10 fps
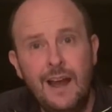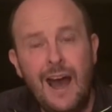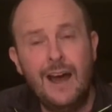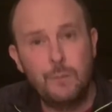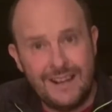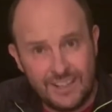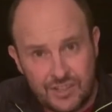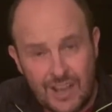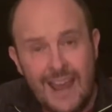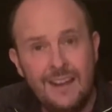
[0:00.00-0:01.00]
and we
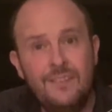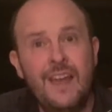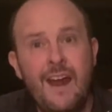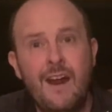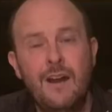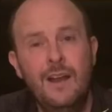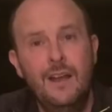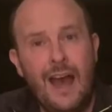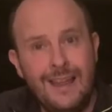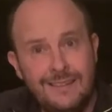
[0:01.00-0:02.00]
decided there
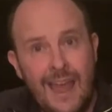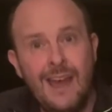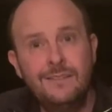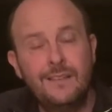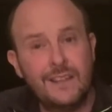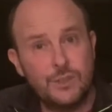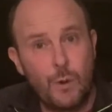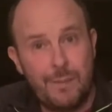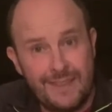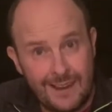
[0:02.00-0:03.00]
and then that this
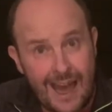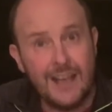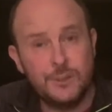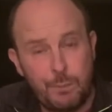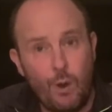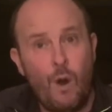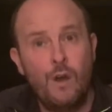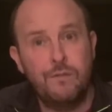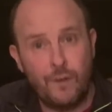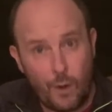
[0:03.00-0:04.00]
will be the last
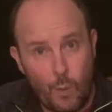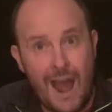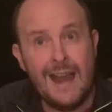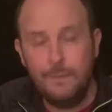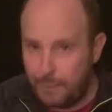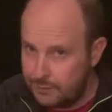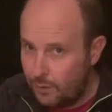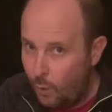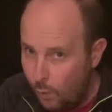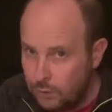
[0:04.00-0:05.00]
blog for a while, but
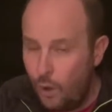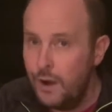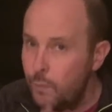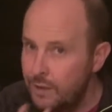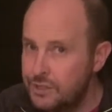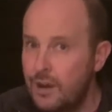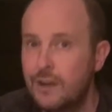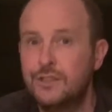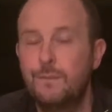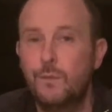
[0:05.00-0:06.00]
hold on, I want to share
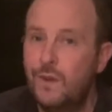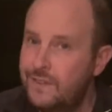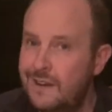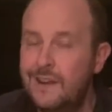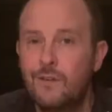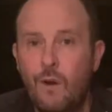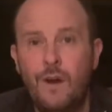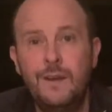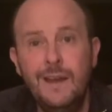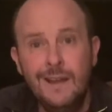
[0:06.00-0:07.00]
something with you later
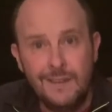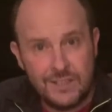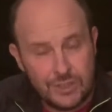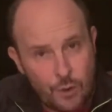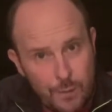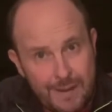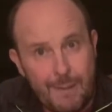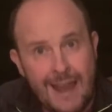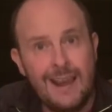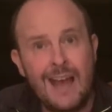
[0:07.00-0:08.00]
on. This is going to be
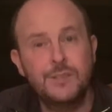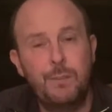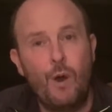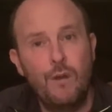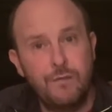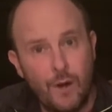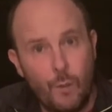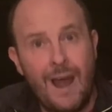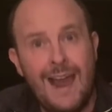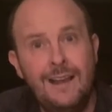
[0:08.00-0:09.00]
my last blog for a
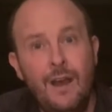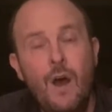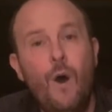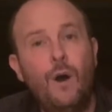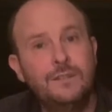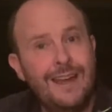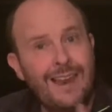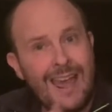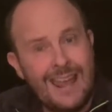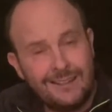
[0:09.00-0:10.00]
while until
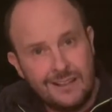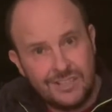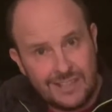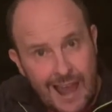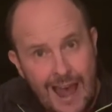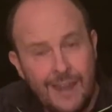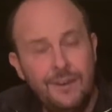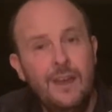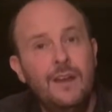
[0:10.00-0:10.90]
I get the scan